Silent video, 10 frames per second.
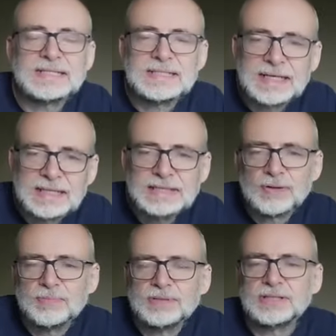Sun
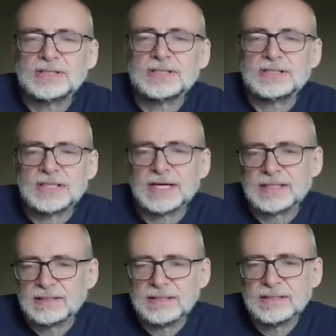is opposition
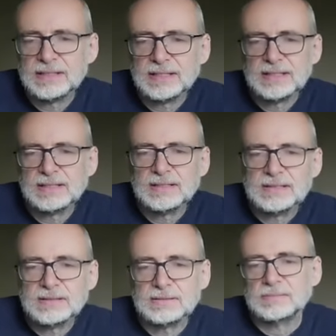Saturn.
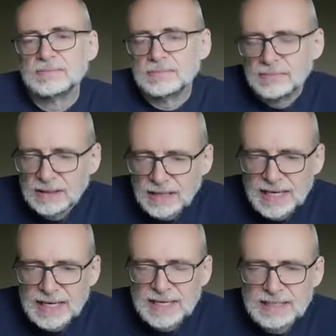And you
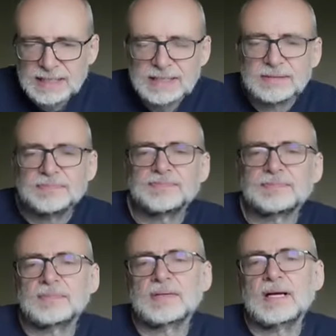know, it is
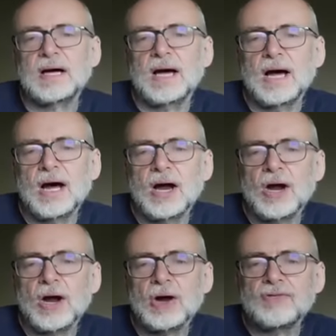
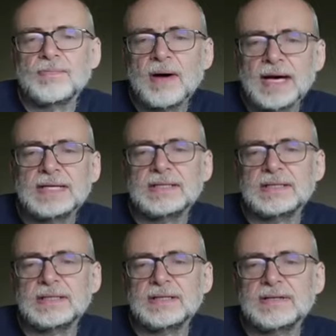a
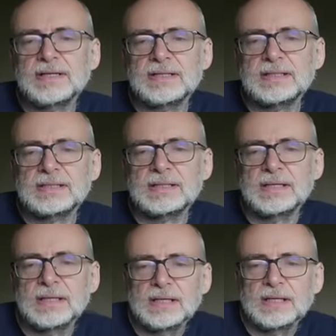reminder that
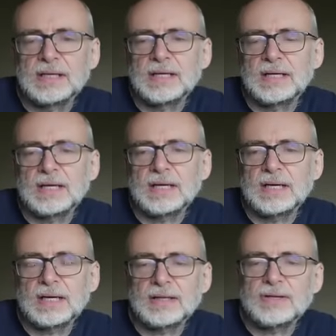
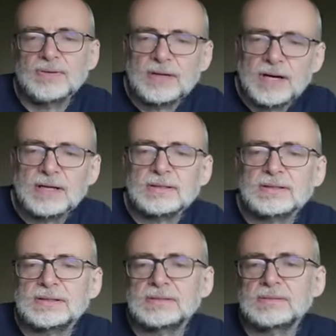you
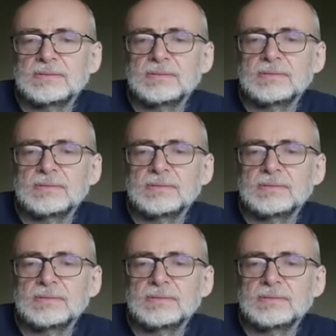can't